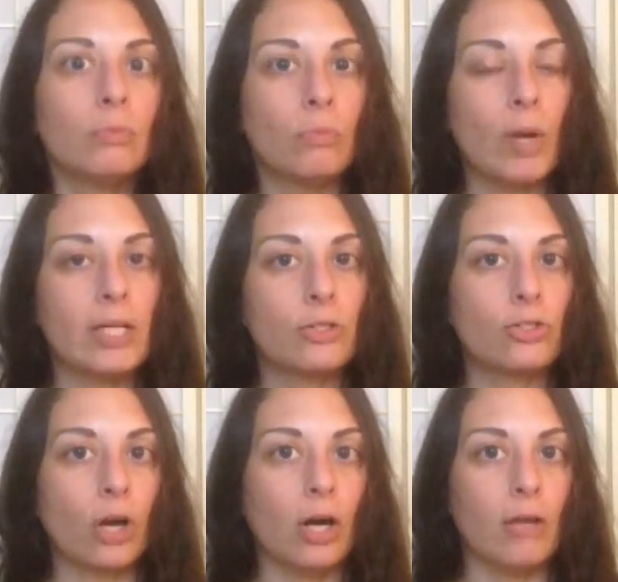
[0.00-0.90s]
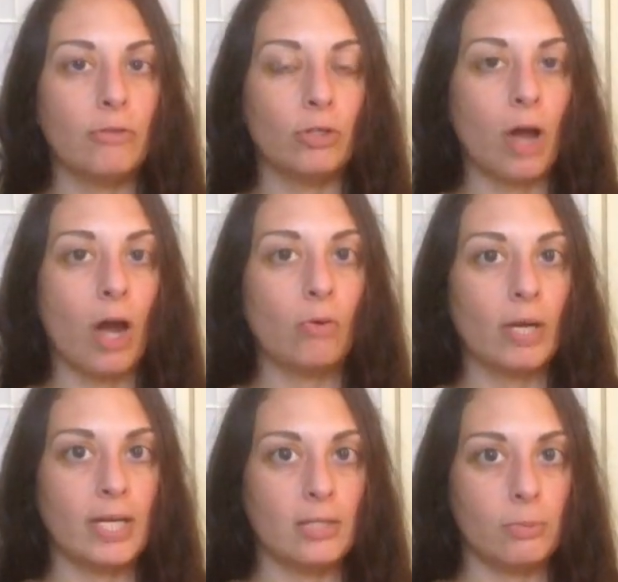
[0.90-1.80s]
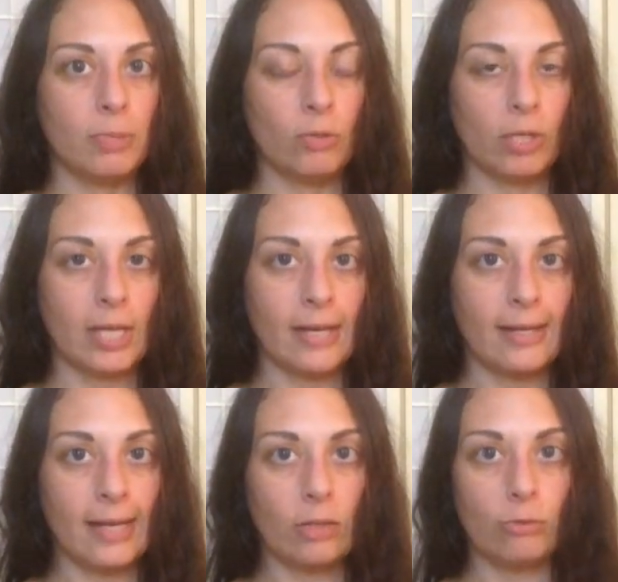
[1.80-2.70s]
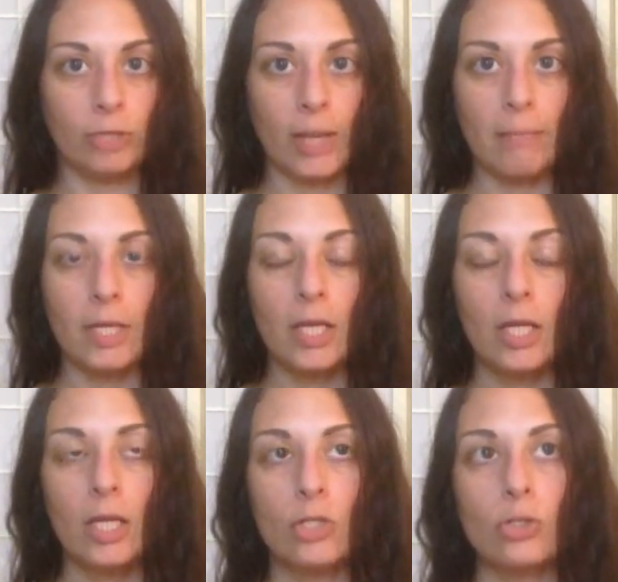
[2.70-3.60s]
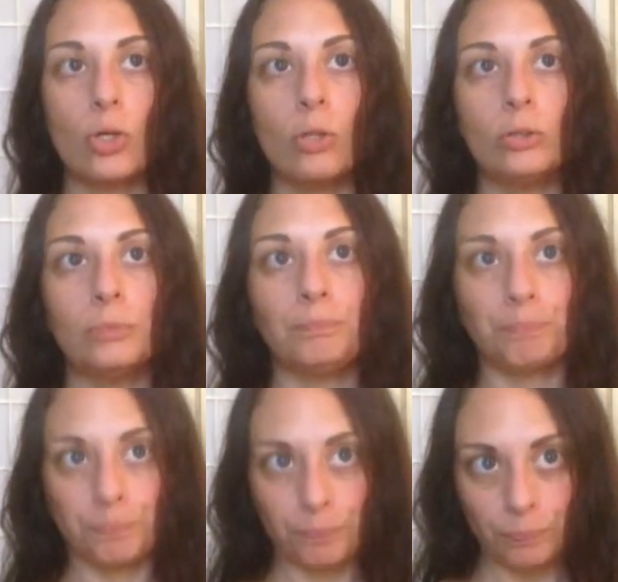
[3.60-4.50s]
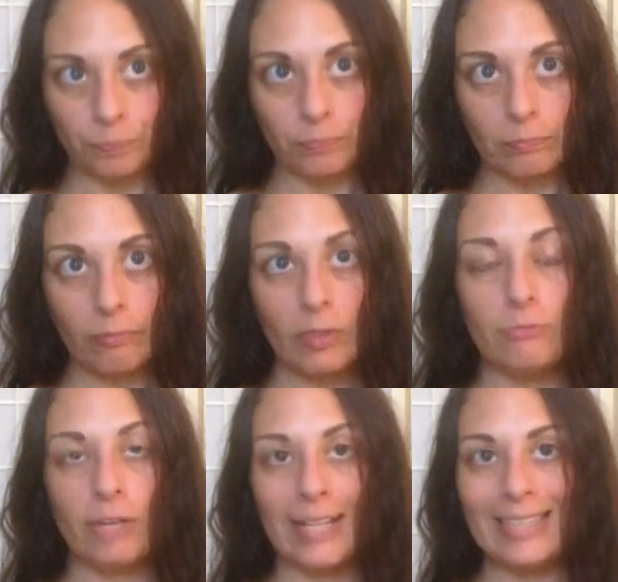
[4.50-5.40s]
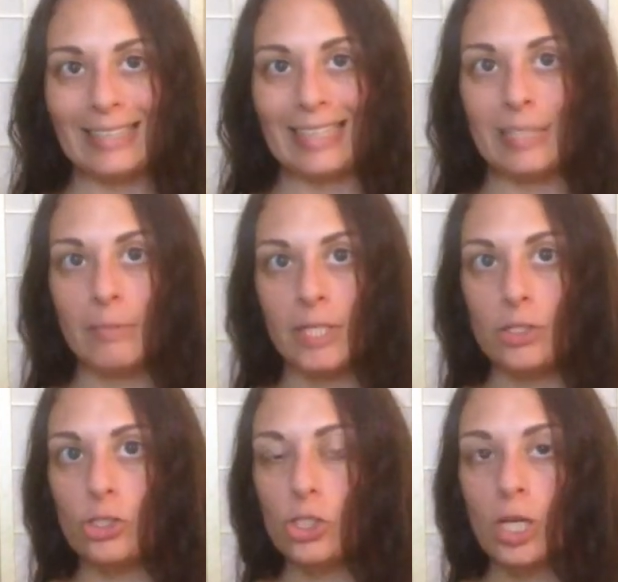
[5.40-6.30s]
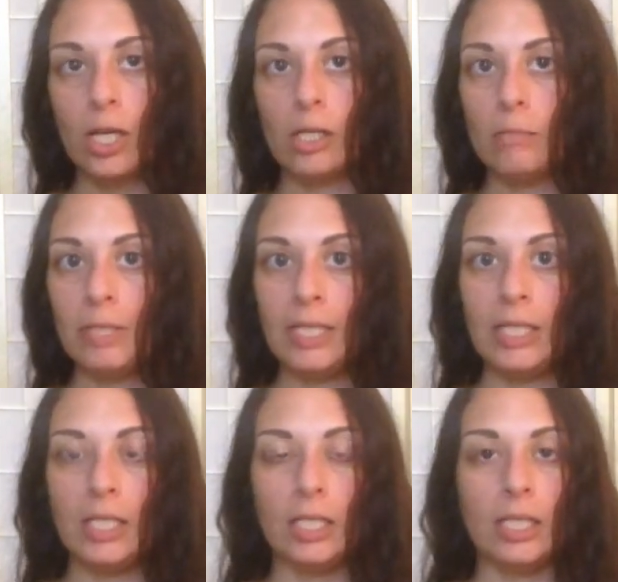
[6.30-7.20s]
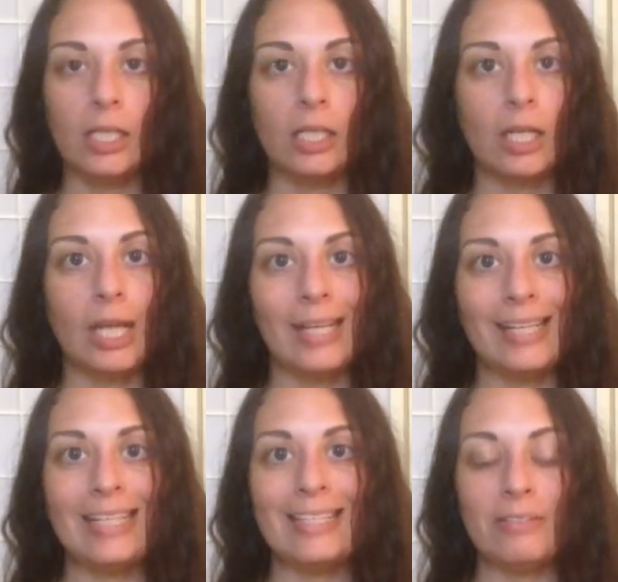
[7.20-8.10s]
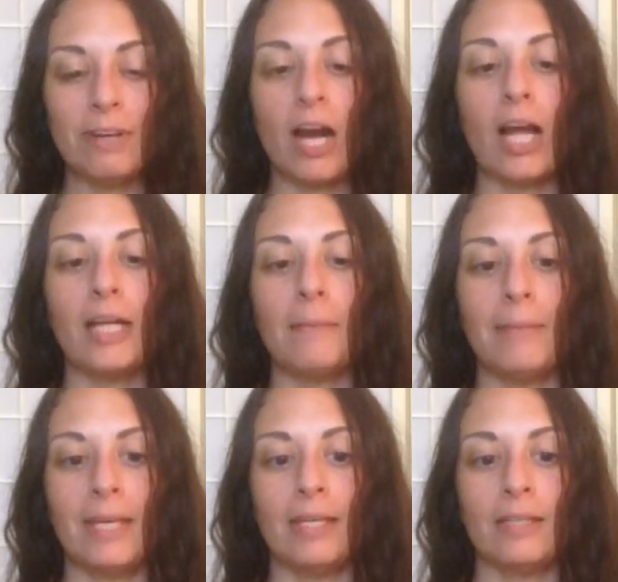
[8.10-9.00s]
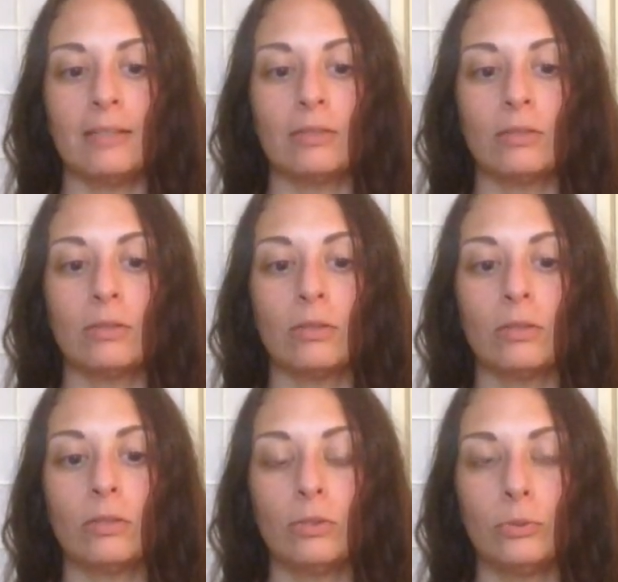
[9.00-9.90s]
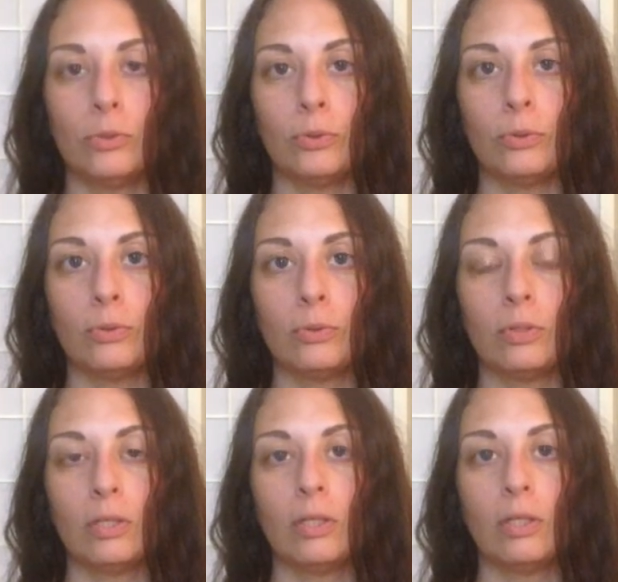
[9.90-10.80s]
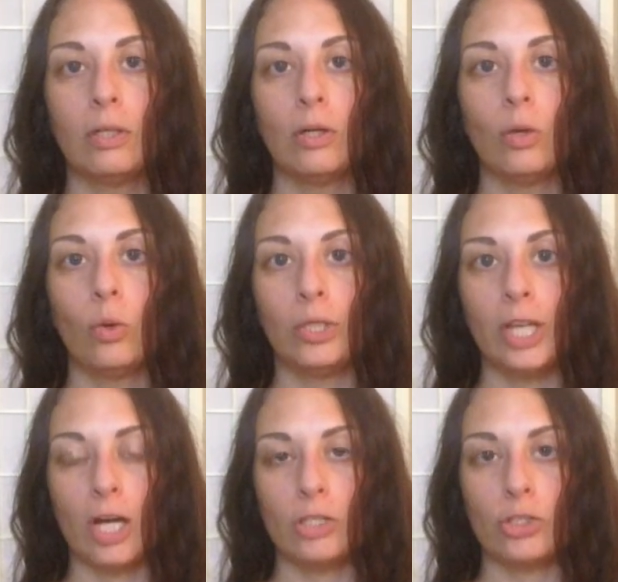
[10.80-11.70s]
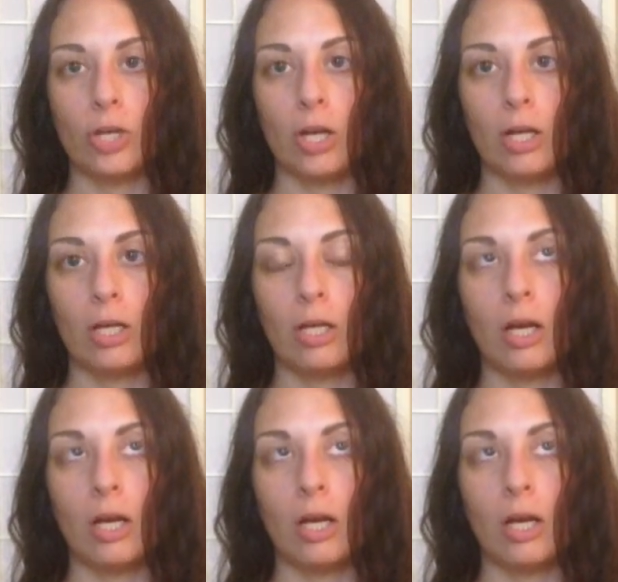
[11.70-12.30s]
way to start if you're not ready to be looking at a candle flame. So finding that image, it can be any divine being, guru, or yantra.